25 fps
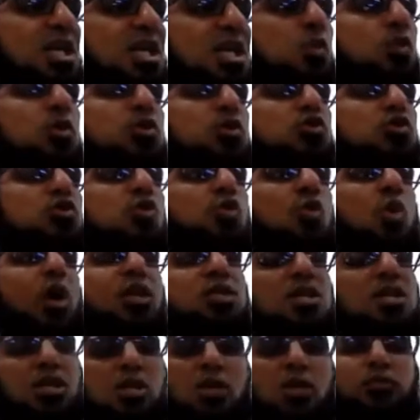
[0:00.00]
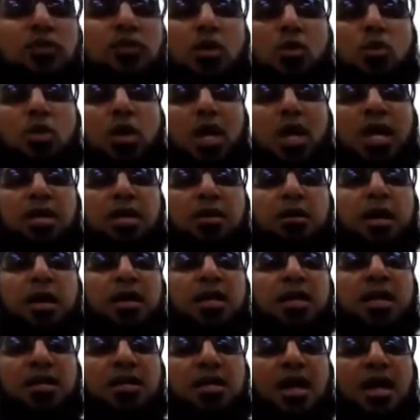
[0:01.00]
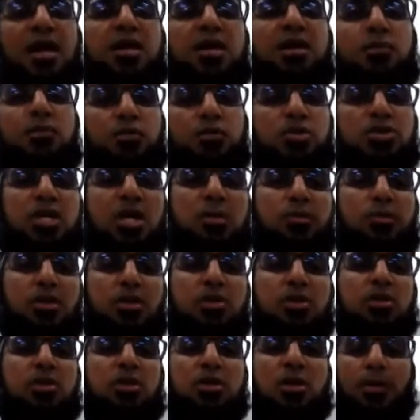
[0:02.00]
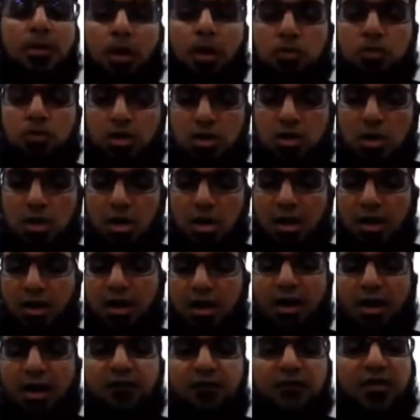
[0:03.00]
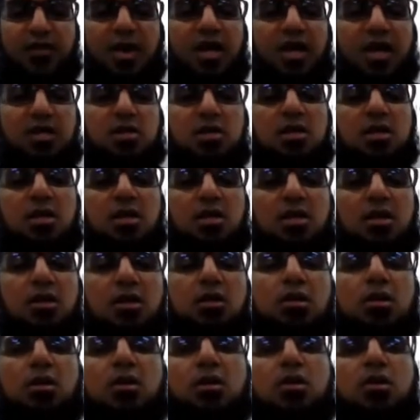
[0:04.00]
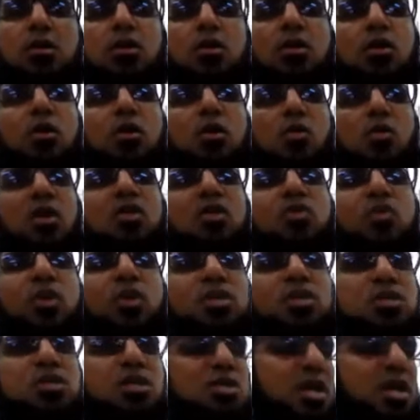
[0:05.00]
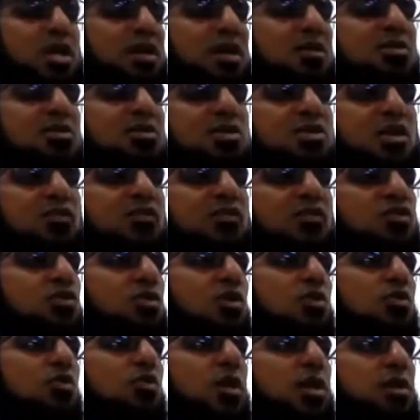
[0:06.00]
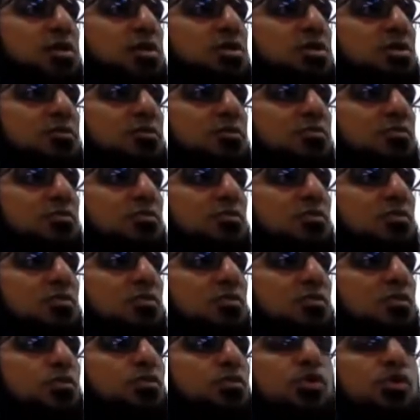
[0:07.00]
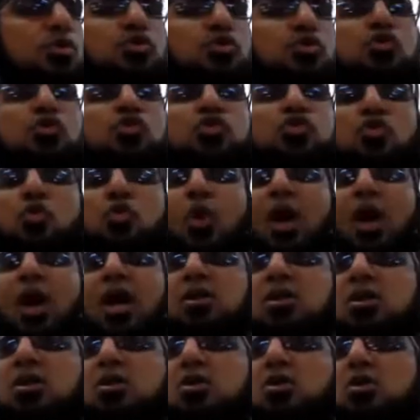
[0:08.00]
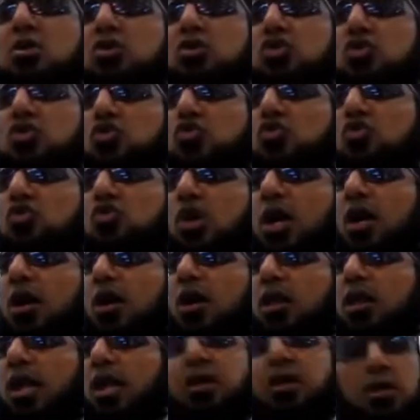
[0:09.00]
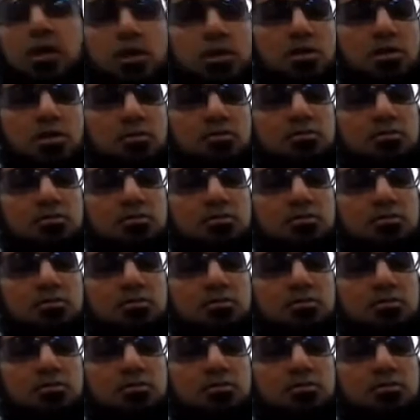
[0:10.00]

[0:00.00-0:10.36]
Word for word: equal to one third of the Quran, and entire books can be written about it. And finally, what was the challenge given to the Quraysh? Produce one surah like it.